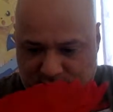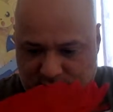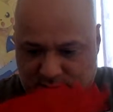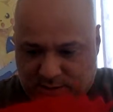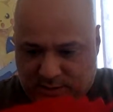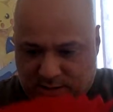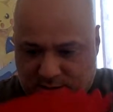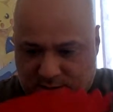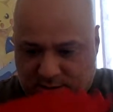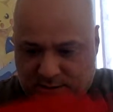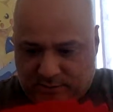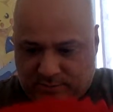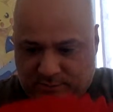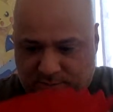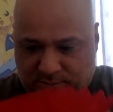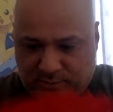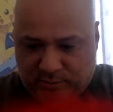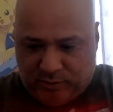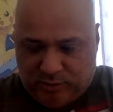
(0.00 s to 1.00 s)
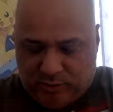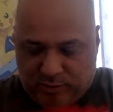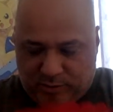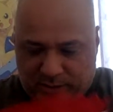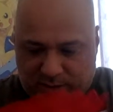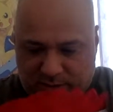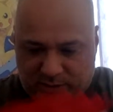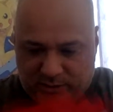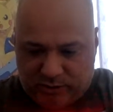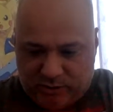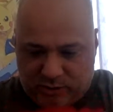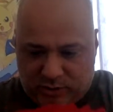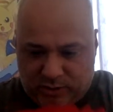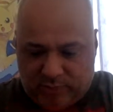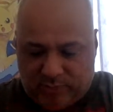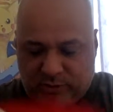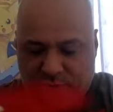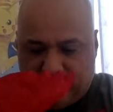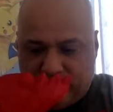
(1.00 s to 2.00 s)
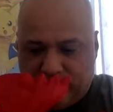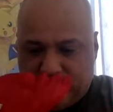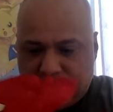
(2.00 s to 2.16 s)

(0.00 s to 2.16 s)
Go back to the drawing board.